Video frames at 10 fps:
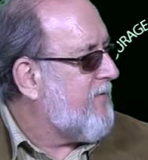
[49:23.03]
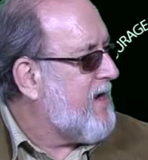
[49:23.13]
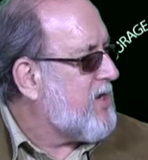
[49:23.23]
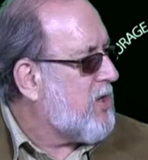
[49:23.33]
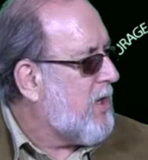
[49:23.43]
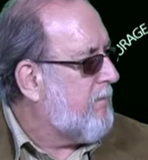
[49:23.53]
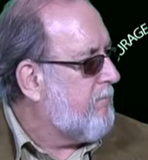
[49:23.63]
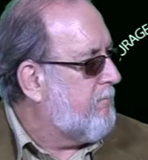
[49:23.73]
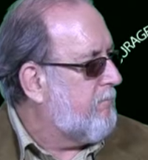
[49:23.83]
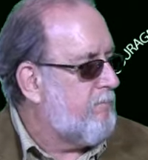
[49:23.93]

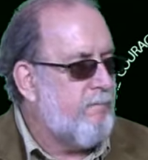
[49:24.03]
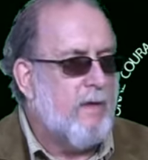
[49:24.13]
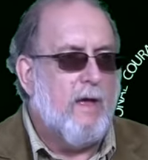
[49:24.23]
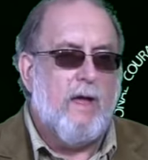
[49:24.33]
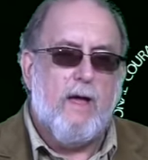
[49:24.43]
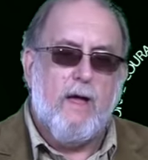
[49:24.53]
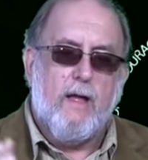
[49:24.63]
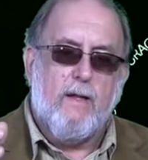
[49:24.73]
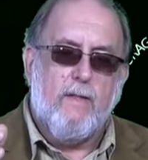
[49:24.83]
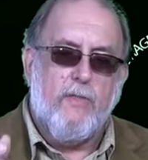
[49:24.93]
income.
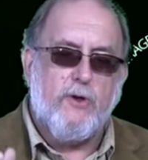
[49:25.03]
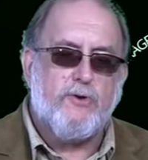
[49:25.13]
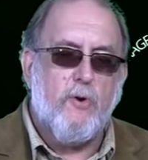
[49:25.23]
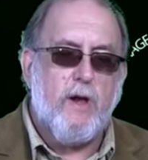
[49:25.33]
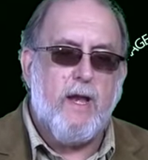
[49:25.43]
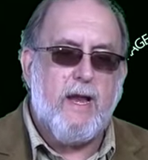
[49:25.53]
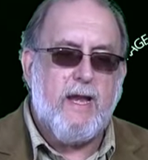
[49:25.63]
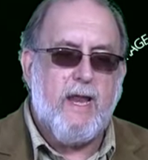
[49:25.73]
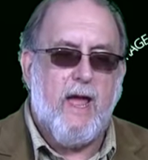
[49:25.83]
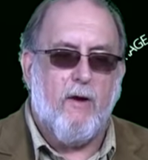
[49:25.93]
They're doing it
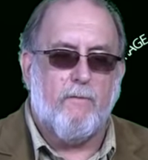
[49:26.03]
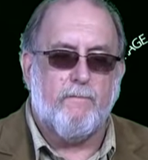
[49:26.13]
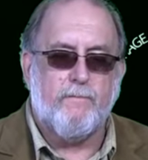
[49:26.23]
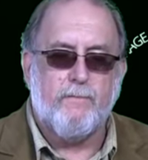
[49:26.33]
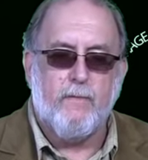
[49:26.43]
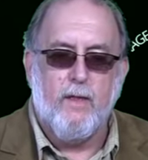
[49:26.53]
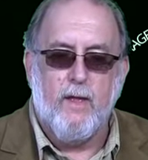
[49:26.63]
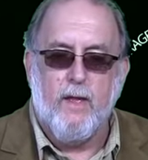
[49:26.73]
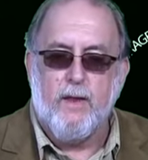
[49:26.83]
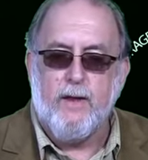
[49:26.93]
anyhow.
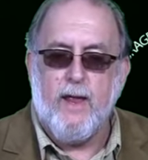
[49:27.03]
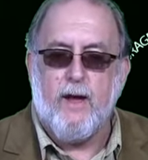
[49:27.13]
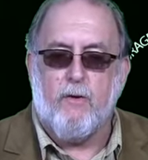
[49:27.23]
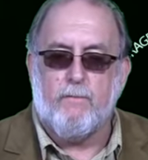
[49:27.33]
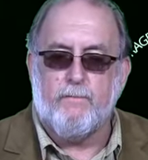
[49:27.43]
Now,